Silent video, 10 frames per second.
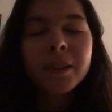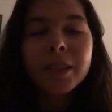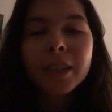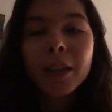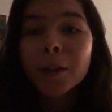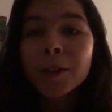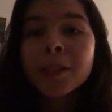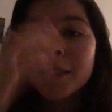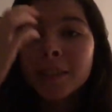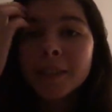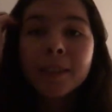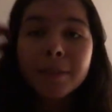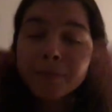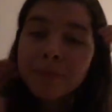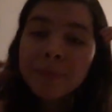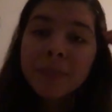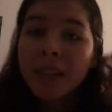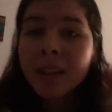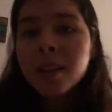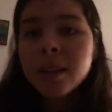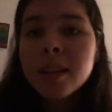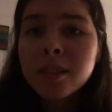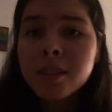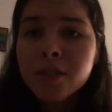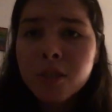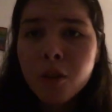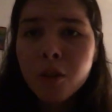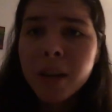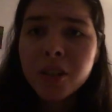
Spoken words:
You know, it's so much.